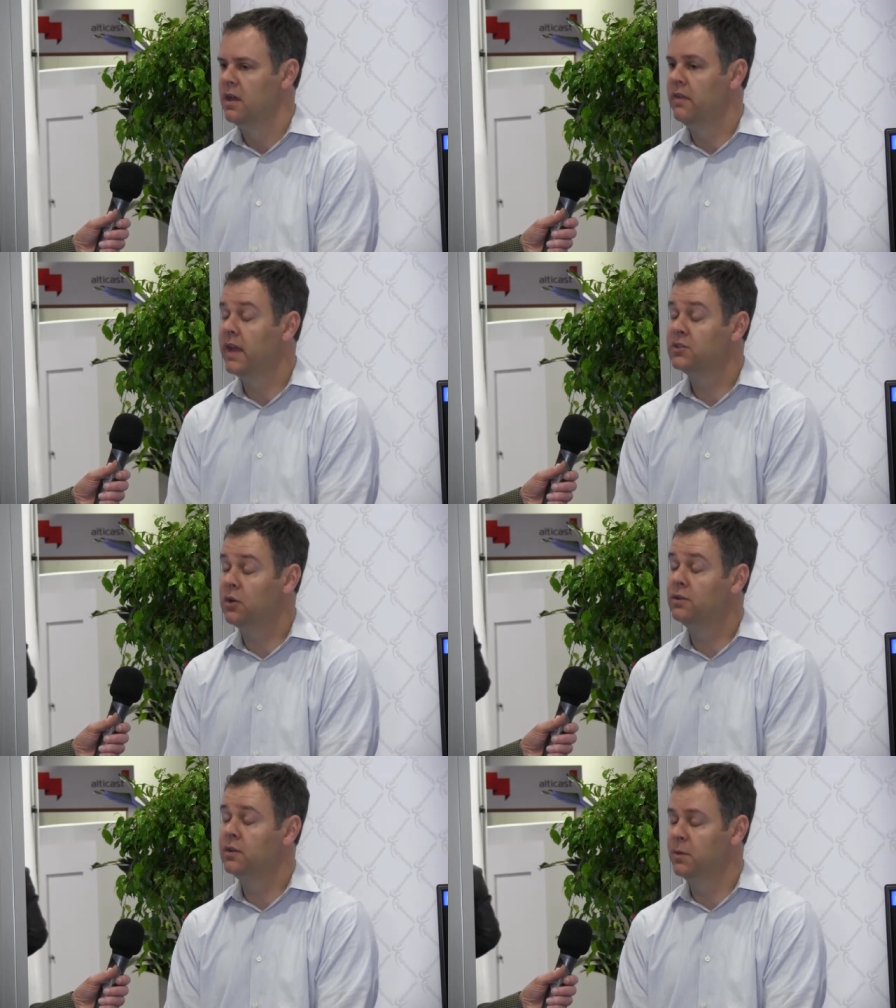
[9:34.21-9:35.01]
And that's
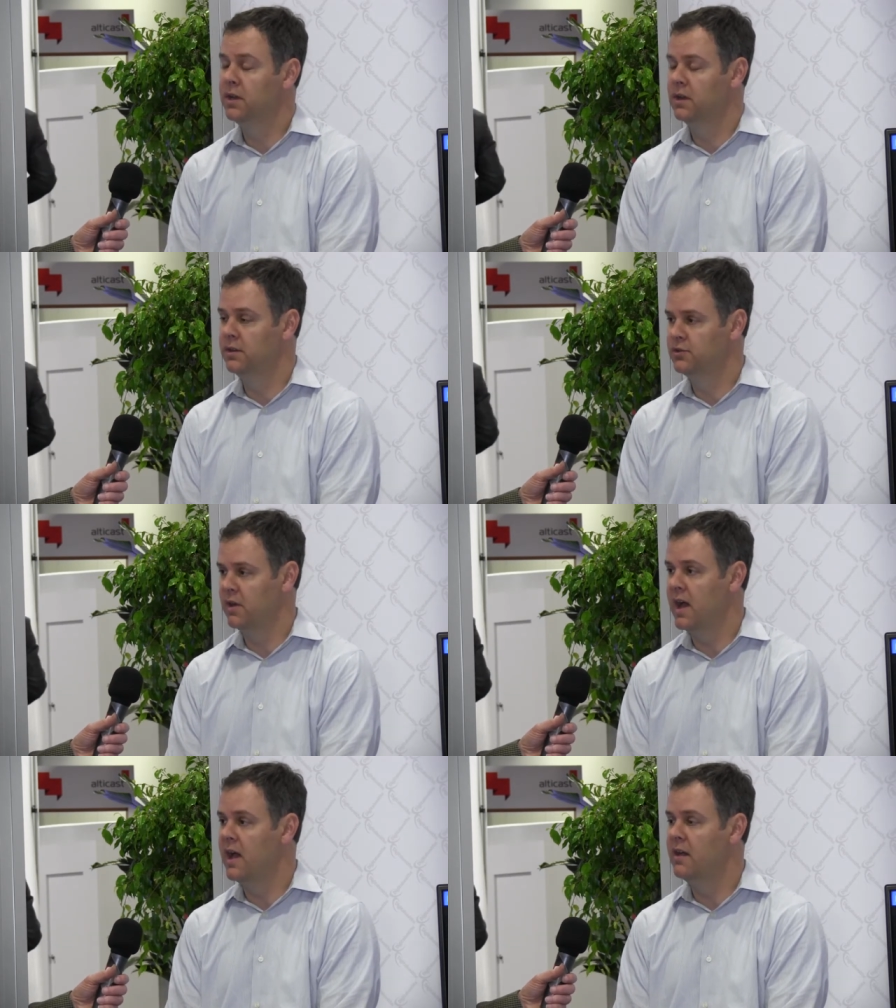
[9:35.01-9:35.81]
ultimately going to
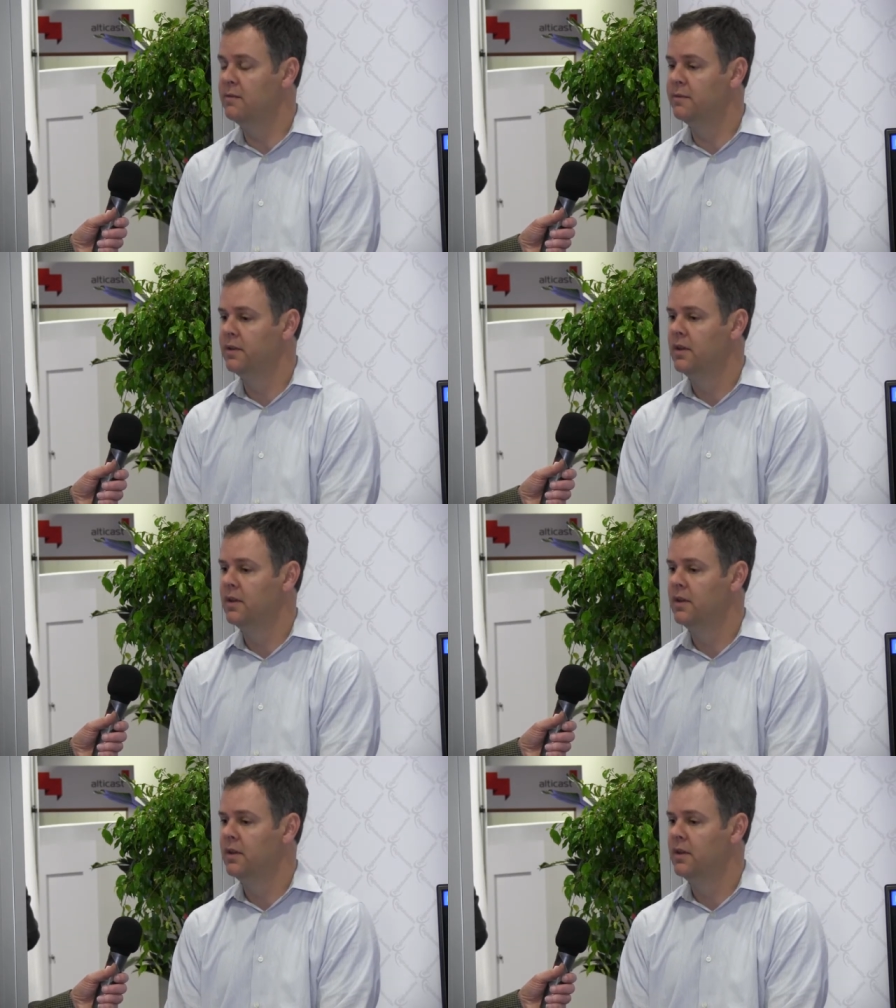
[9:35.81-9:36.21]
drive